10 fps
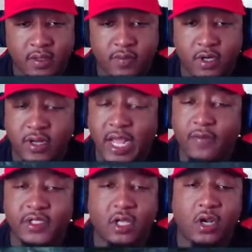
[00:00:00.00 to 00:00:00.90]
bro, that
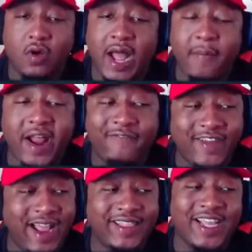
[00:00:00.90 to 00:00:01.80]
was a long. I matter of
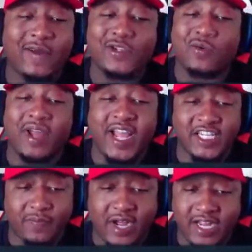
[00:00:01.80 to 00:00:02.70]
fact, I think I was on
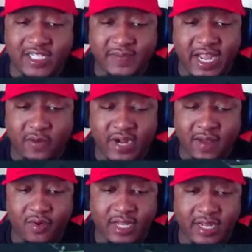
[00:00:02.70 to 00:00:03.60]
Xbox back when I
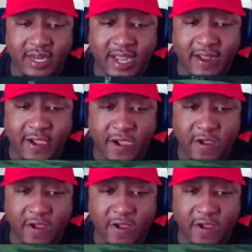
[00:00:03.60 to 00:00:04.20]
played that.